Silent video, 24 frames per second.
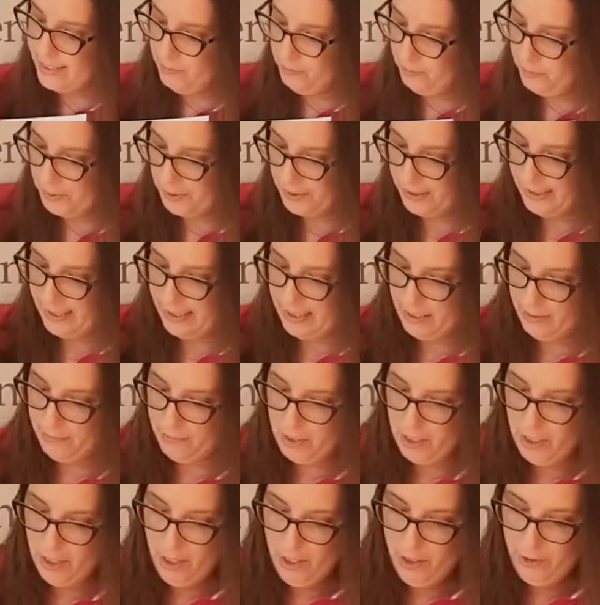symbols in
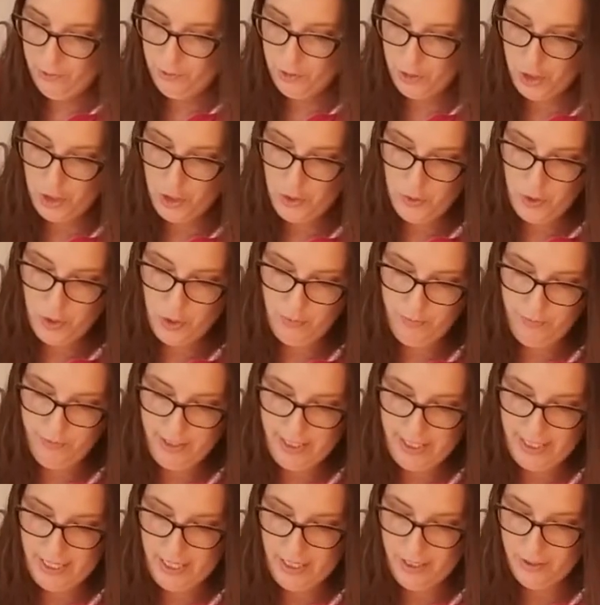them for YouTube
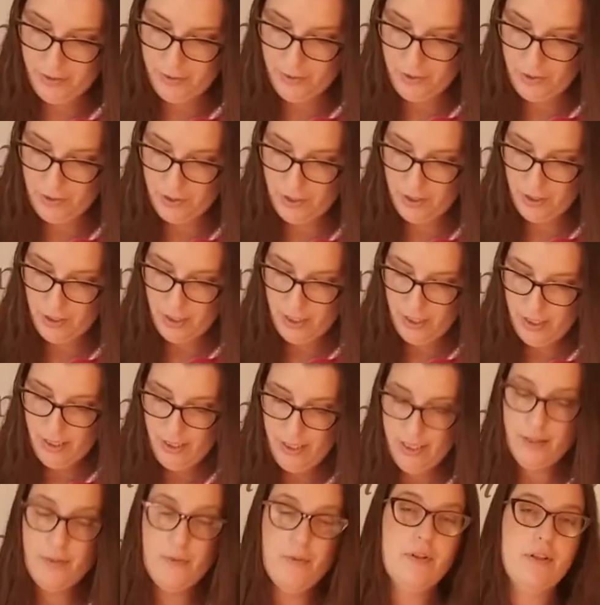videos,
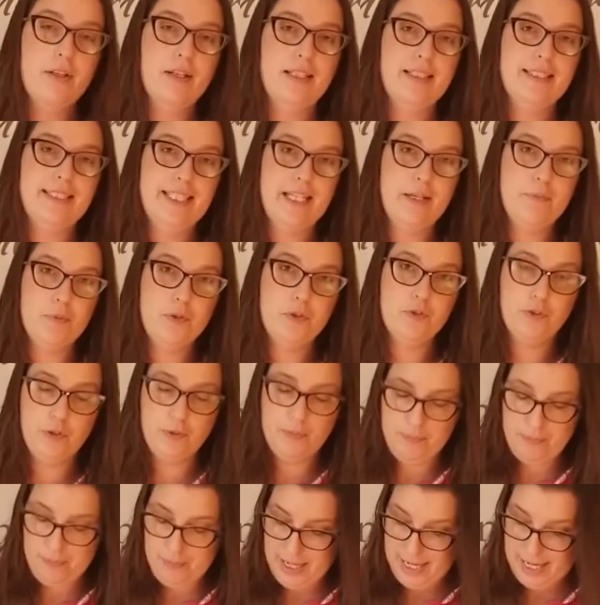tips
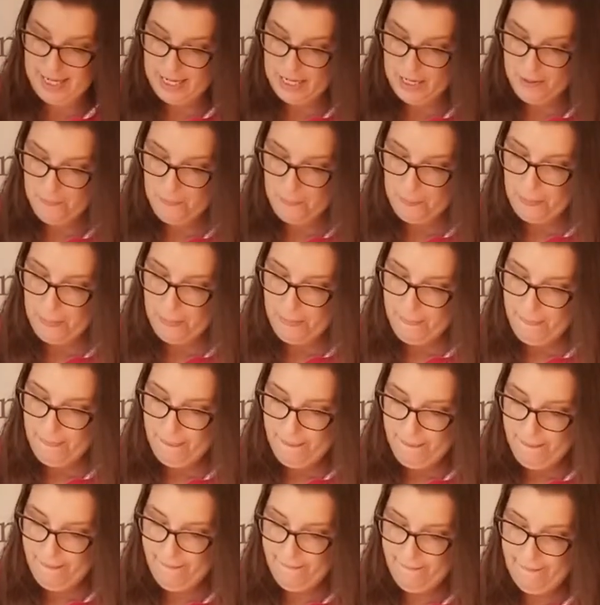from me,
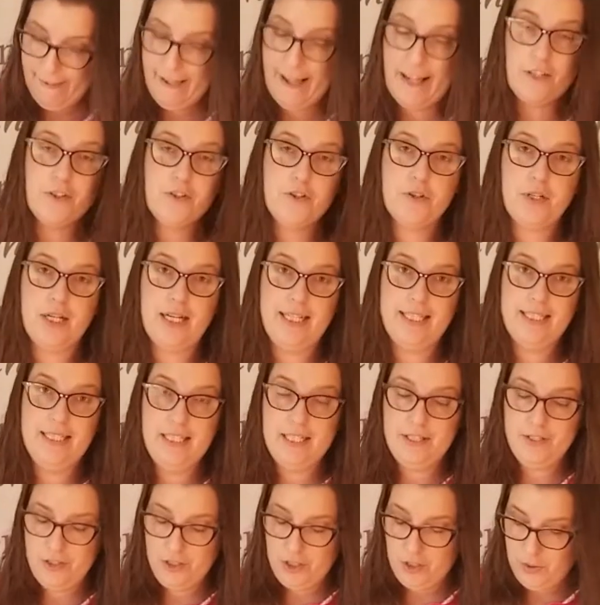extra
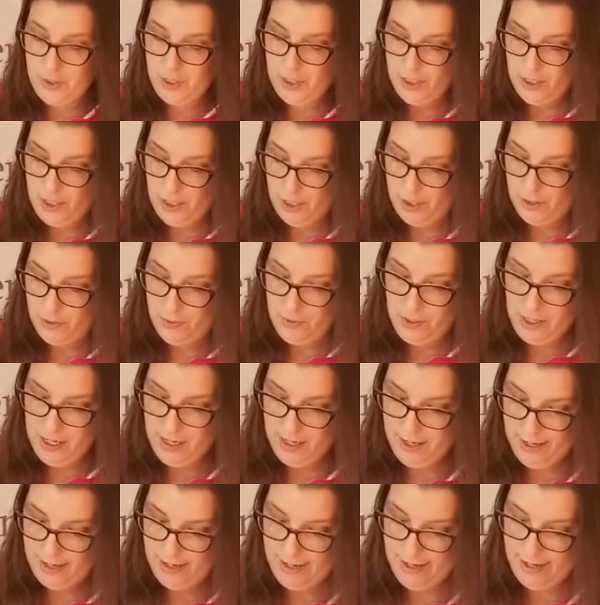ideas you can do,
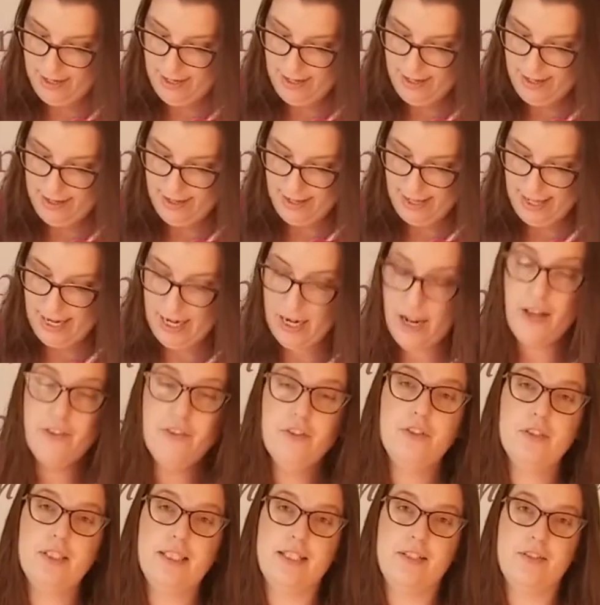and
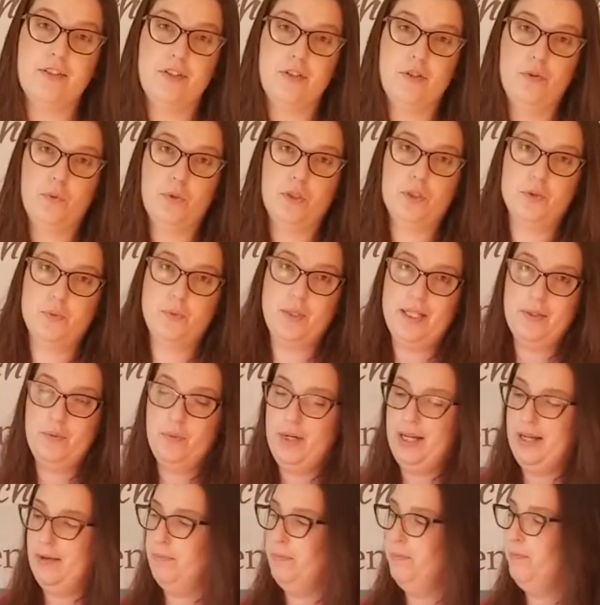other links to the World Wide Web.